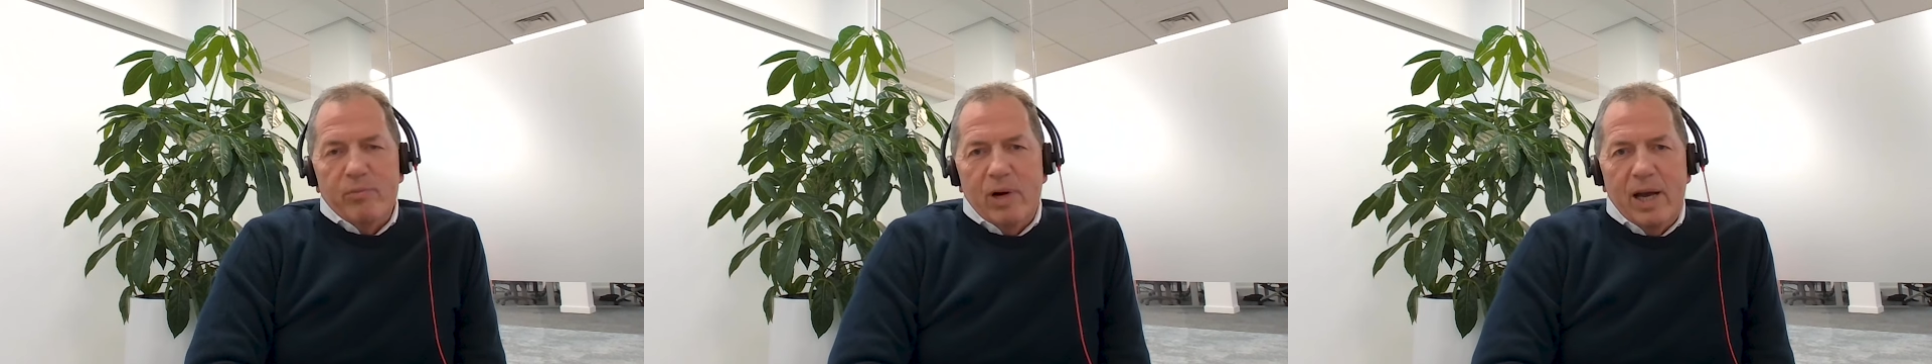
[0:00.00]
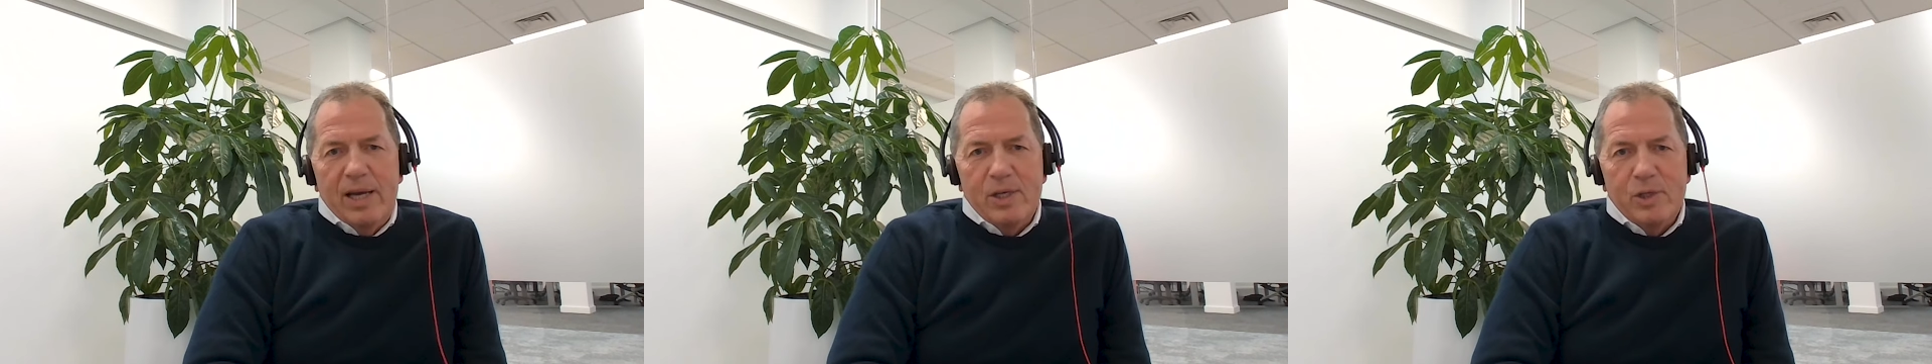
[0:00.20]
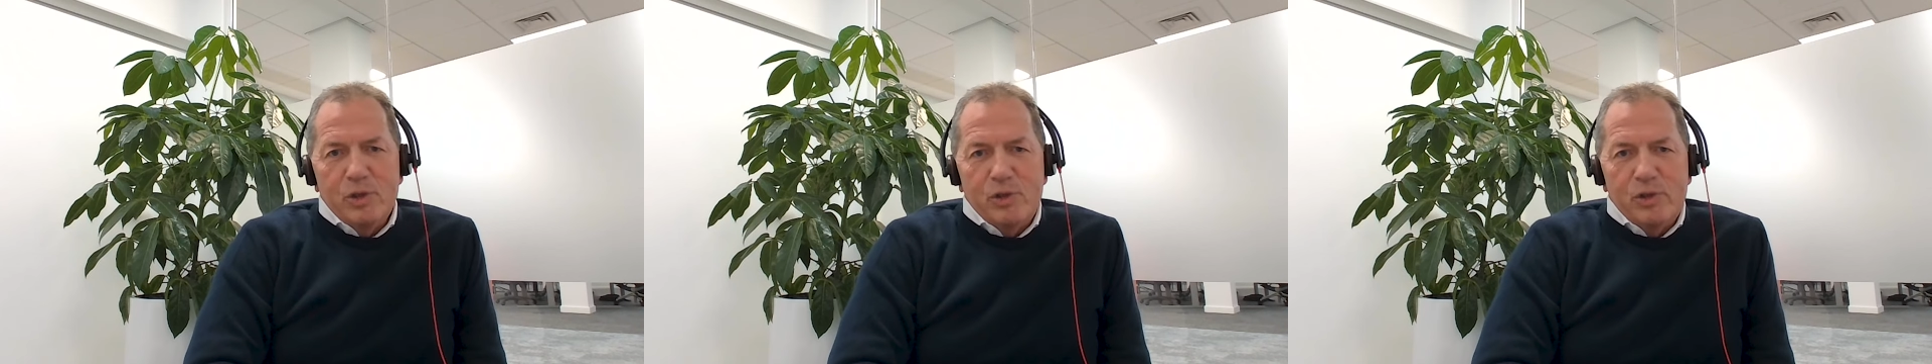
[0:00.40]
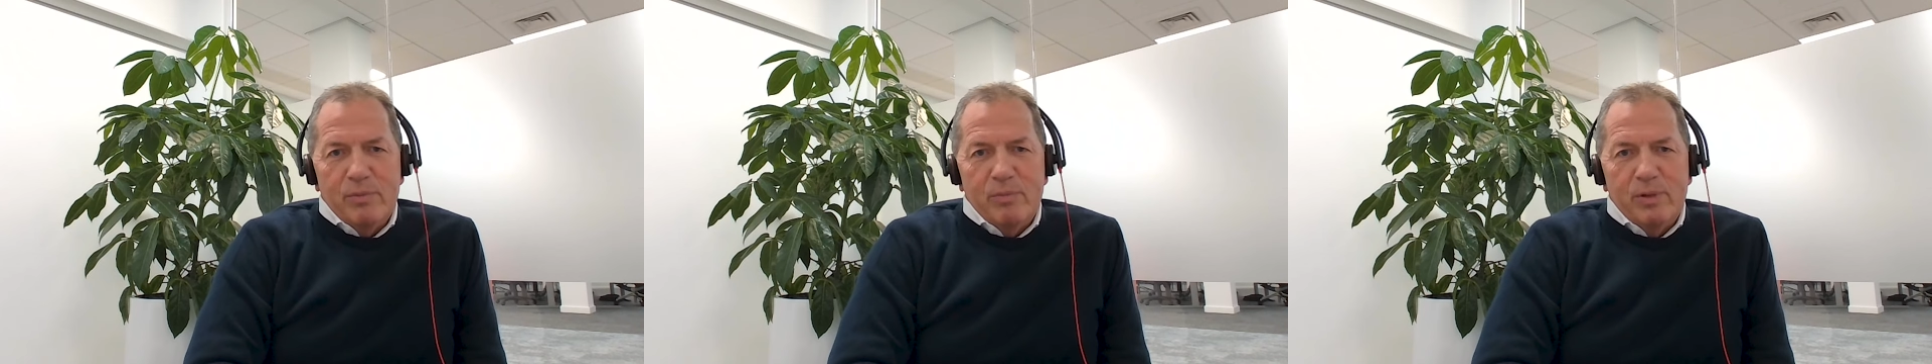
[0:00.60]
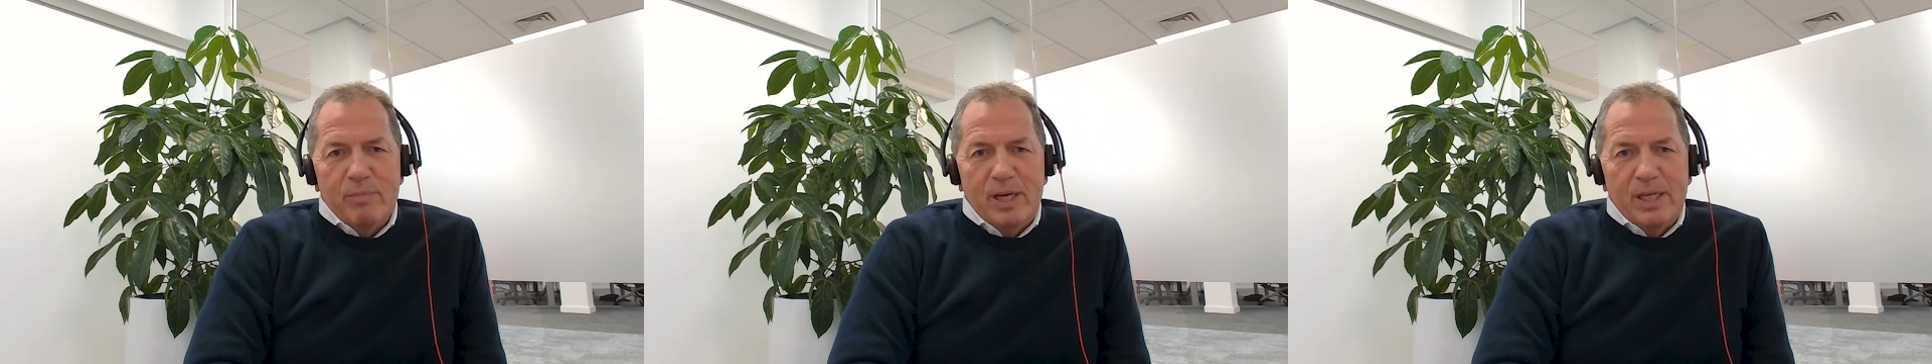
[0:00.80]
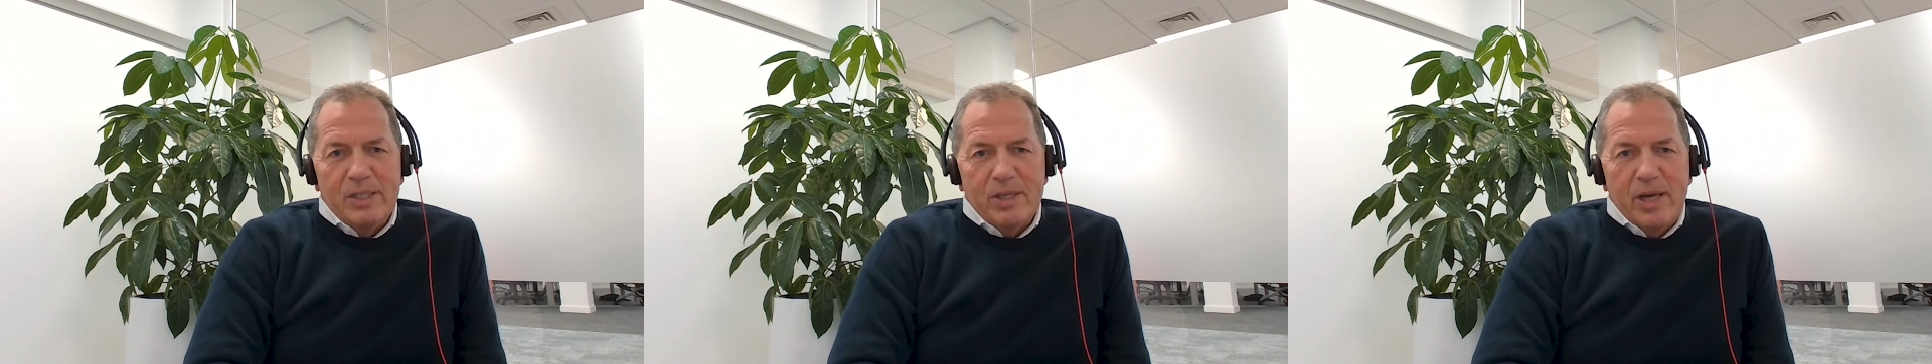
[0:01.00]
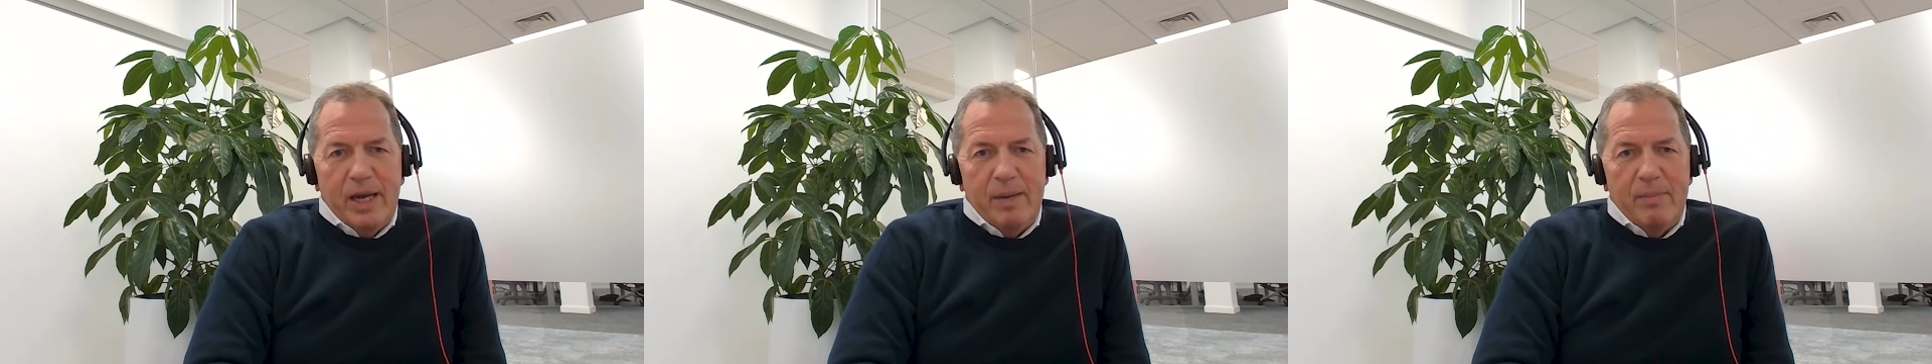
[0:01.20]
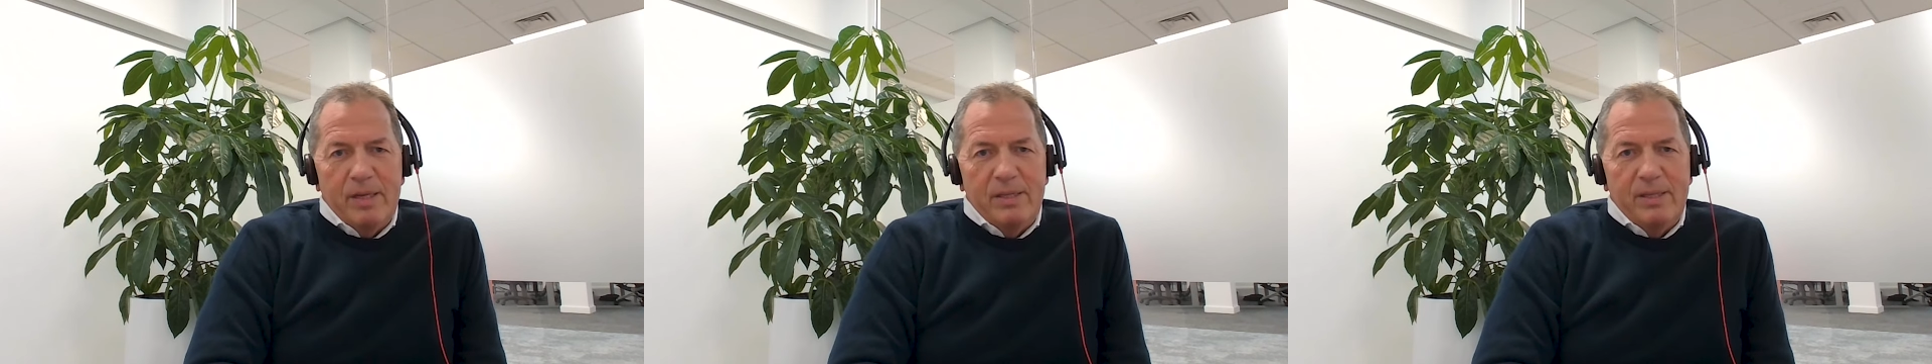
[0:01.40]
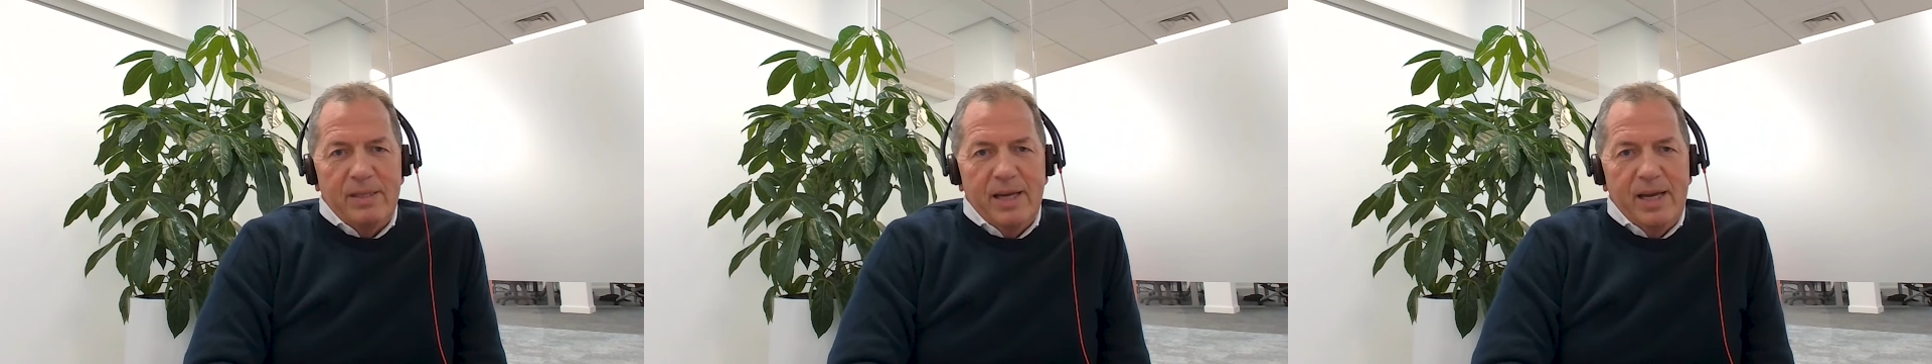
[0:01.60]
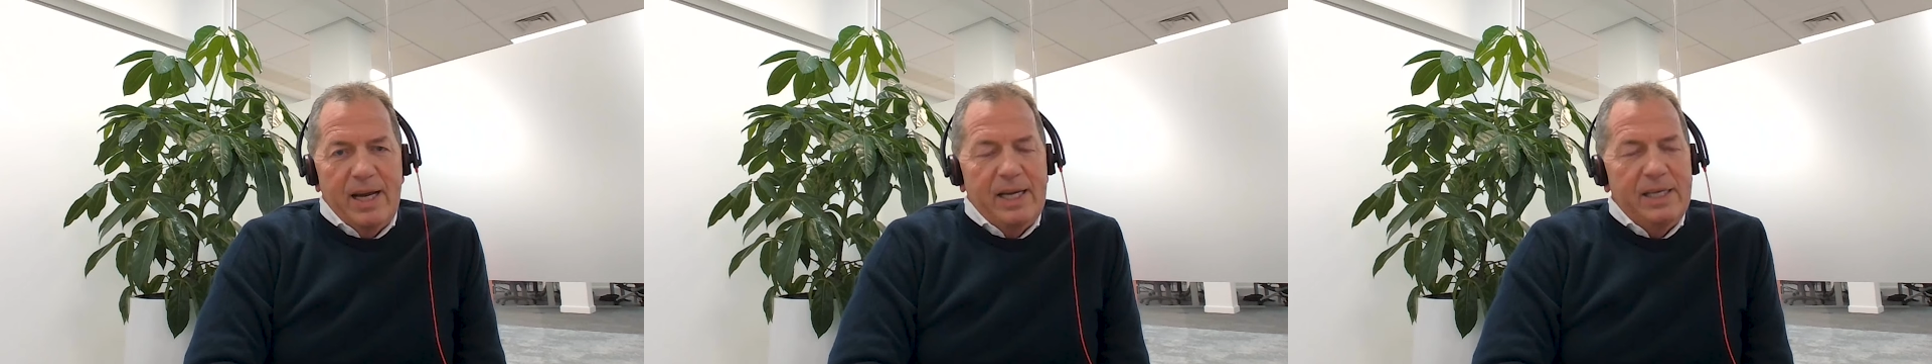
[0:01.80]
relationship with my team,
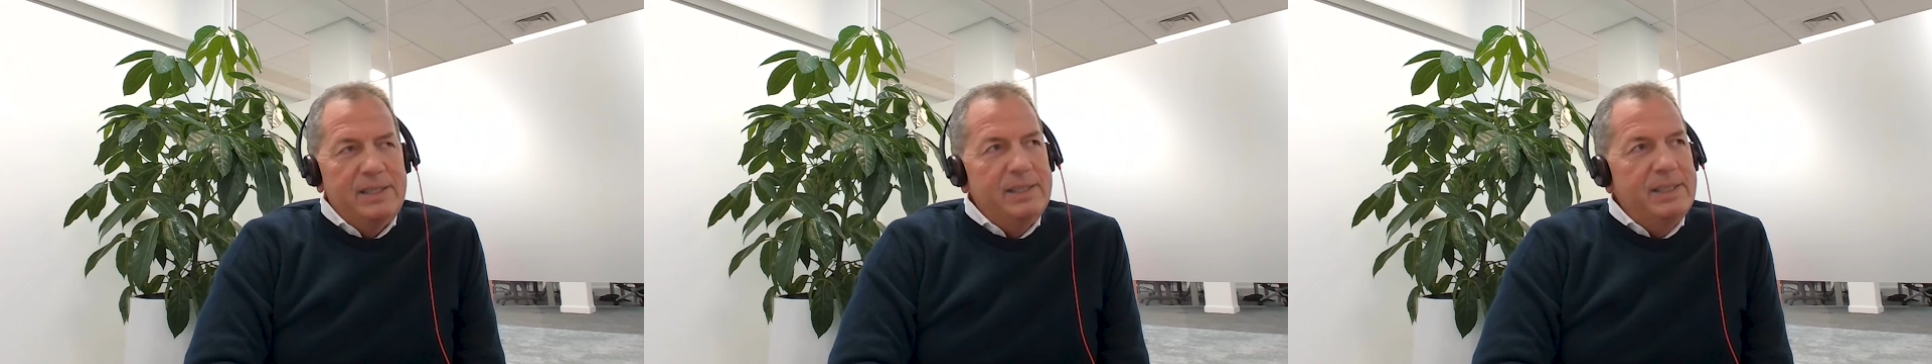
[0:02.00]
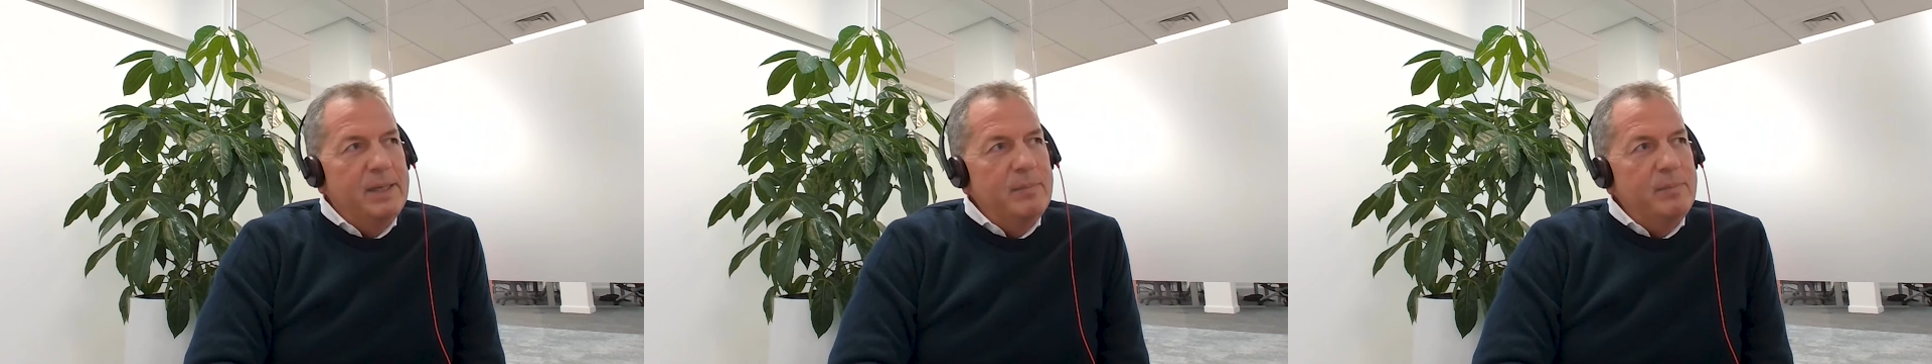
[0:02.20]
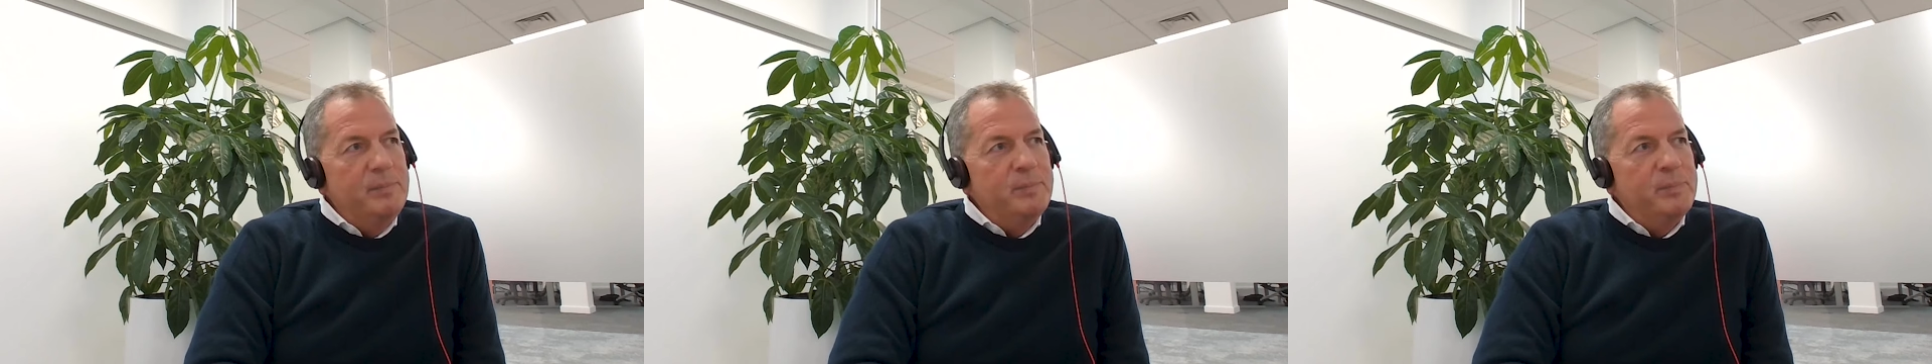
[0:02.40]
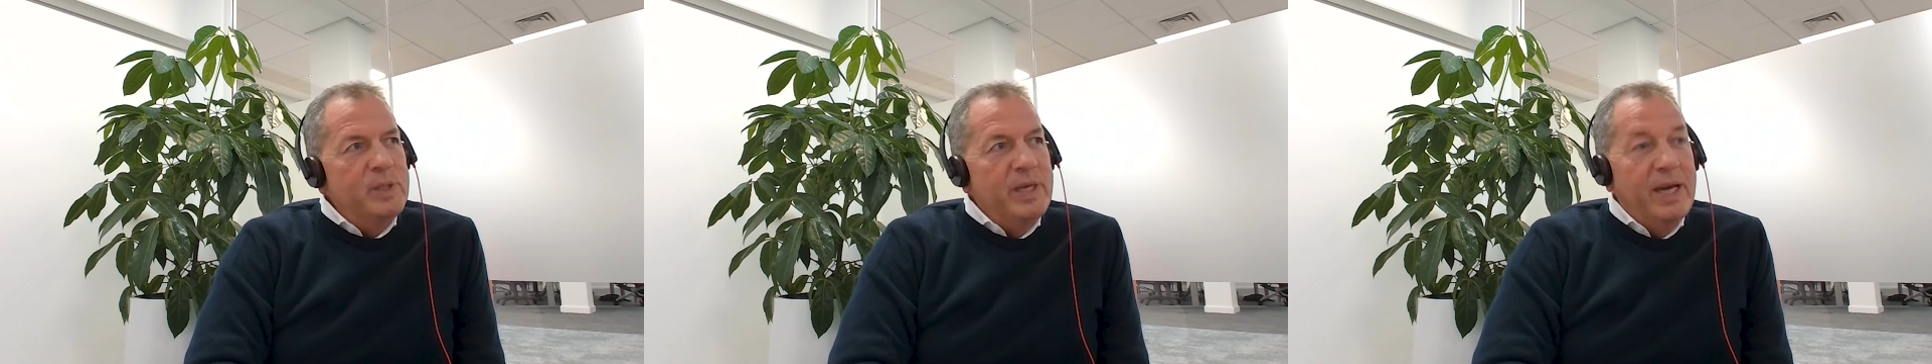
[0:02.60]
and and um,